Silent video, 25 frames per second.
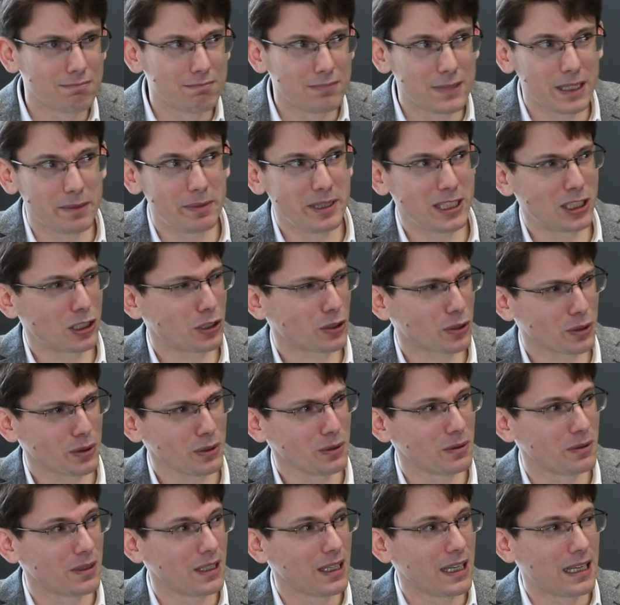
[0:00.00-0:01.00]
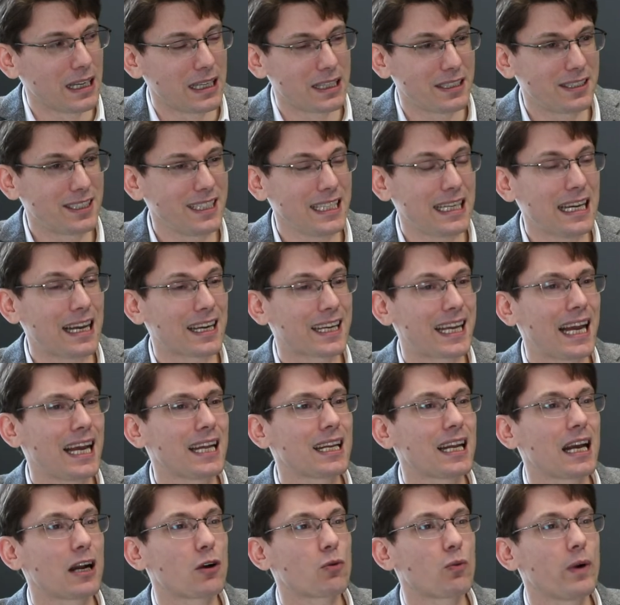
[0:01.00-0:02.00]
Maybe it's true. You see,
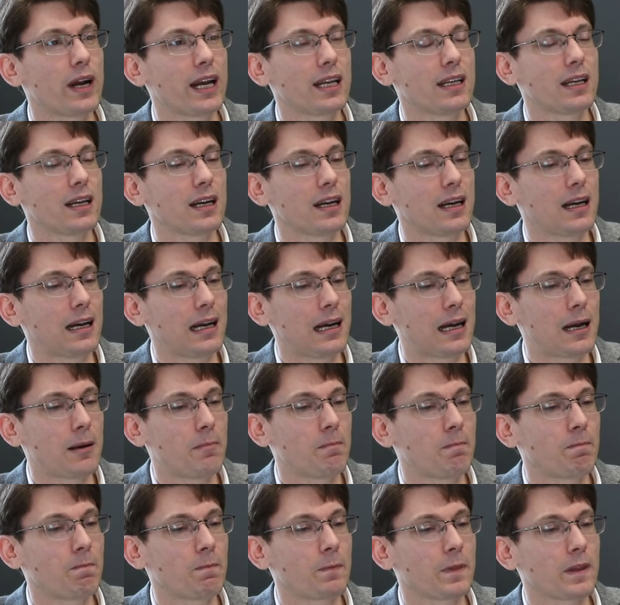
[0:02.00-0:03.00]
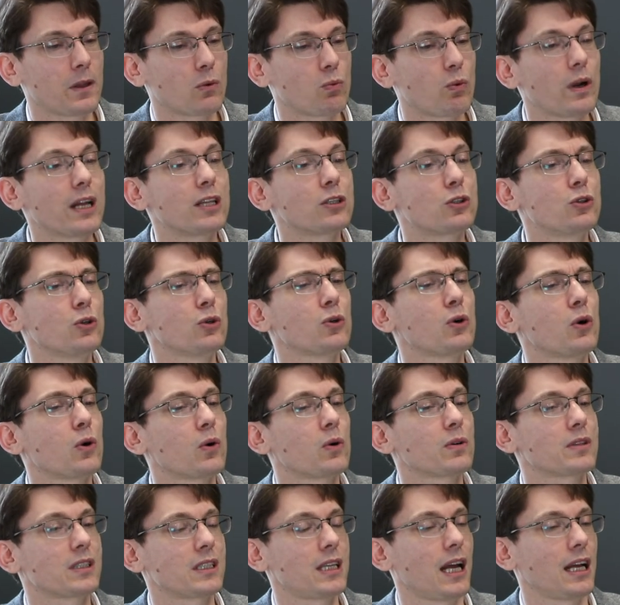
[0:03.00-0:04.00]
again, when
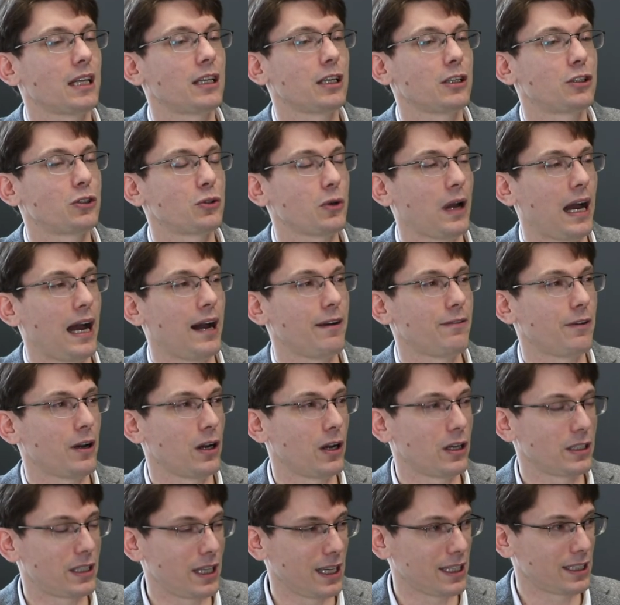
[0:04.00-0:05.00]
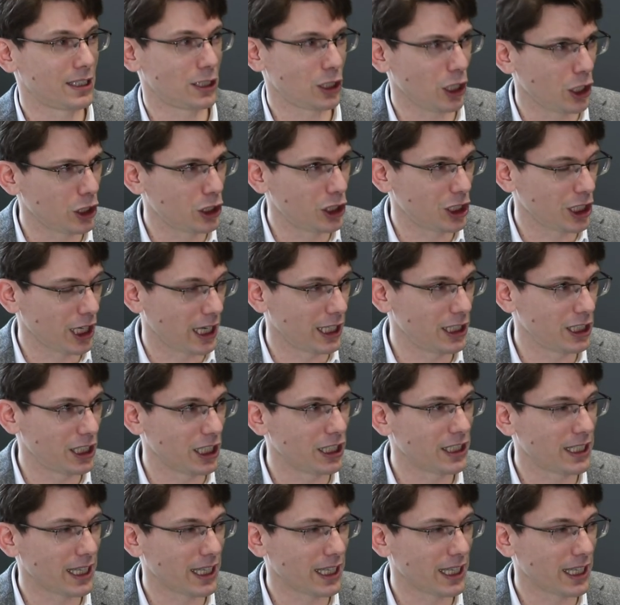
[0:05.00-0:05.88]
Google started to have their search engine